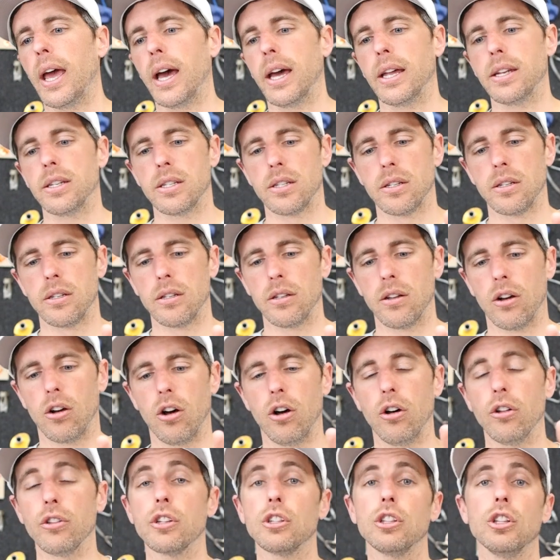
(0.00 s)
and
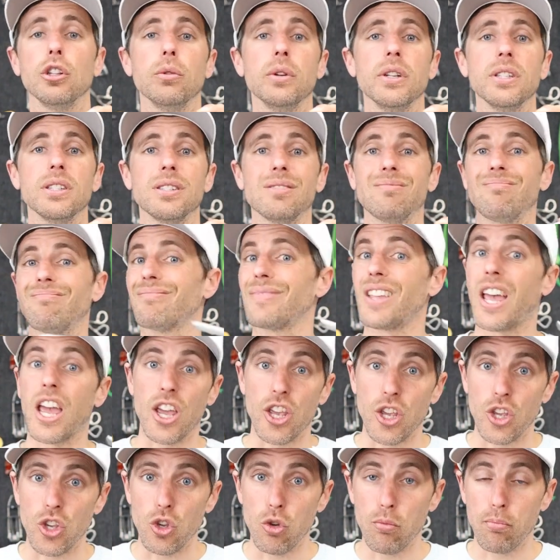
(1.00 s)
all the glue-ins
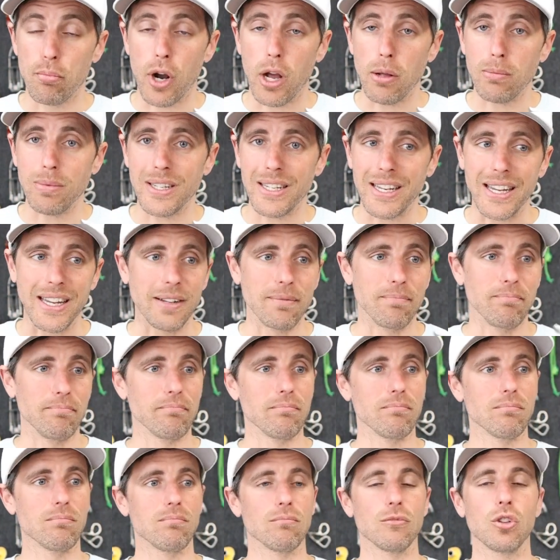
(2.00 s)
you probably need.
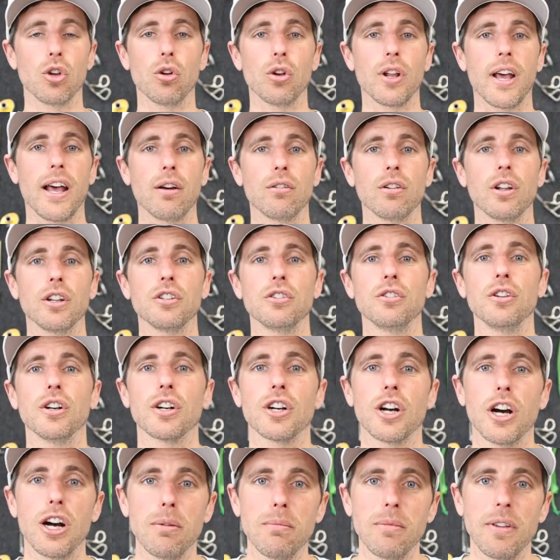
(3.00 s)
Go to
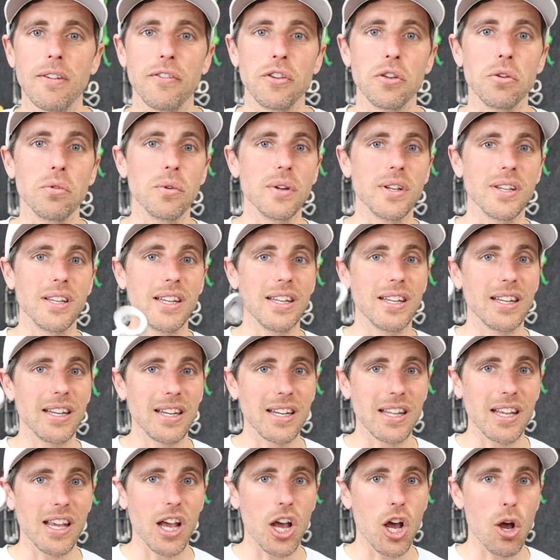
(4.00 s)
hownot2.com if you need
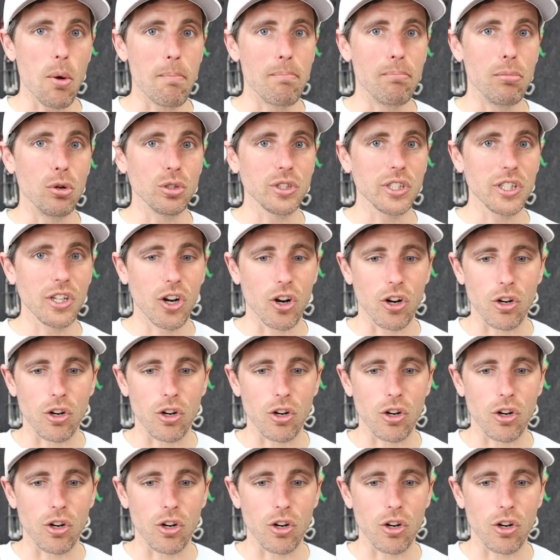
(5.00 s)
any bolting